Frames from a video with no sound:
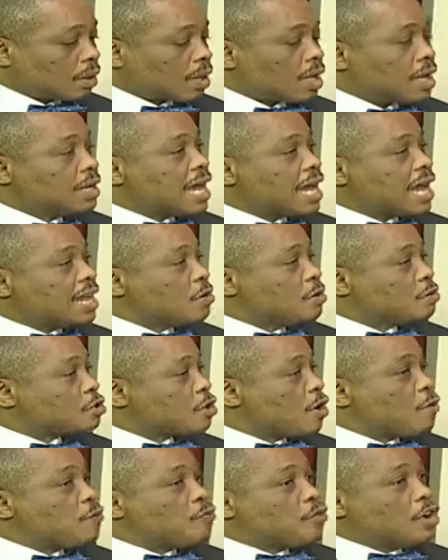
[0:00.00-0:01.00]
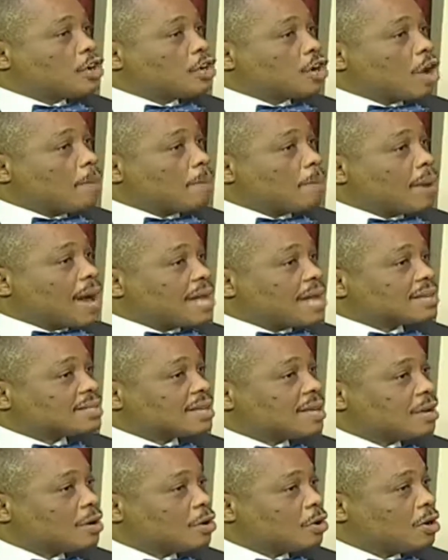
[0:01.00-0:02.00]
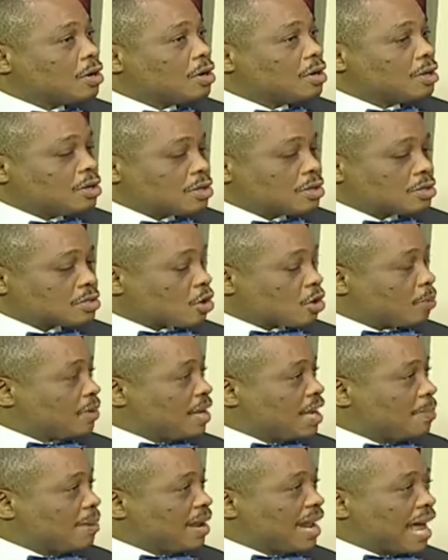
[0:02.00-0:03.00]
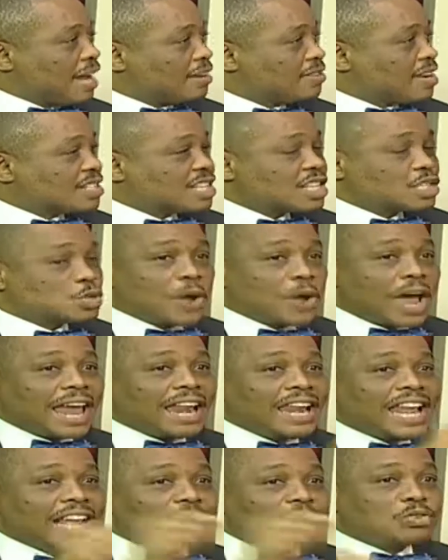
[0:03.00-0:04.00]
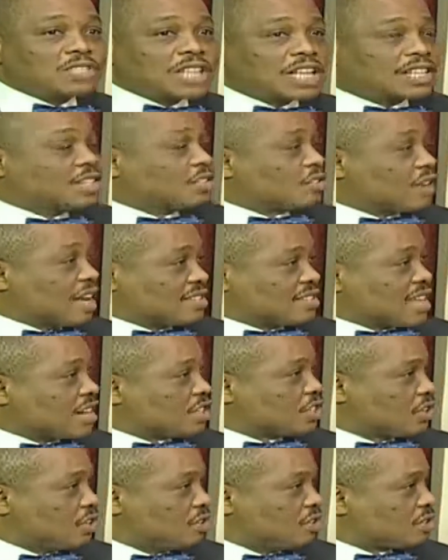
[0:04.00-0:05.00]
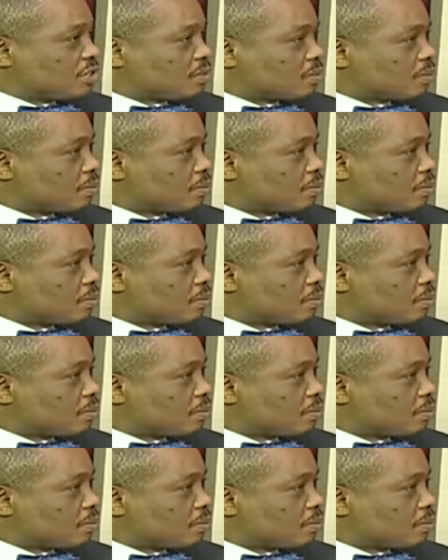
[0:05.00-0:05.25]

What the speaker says: that some phone numbers, some email addresses were linked to certain transactions.